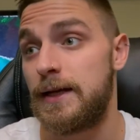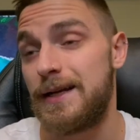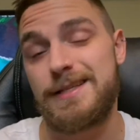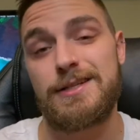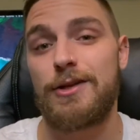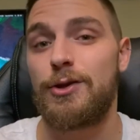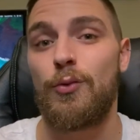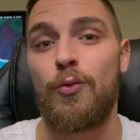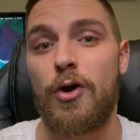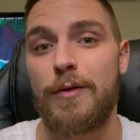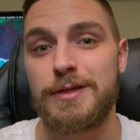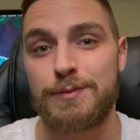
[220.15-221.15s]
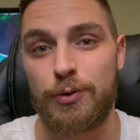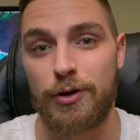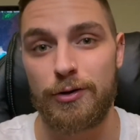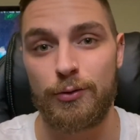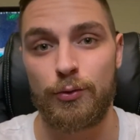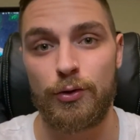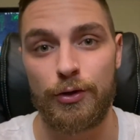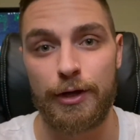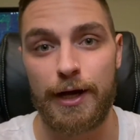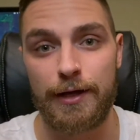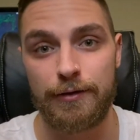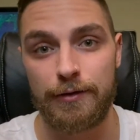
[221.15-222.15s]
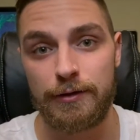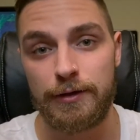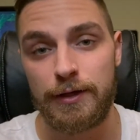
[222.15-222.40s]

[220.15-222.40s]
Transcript: it's not the warmest part of the world either.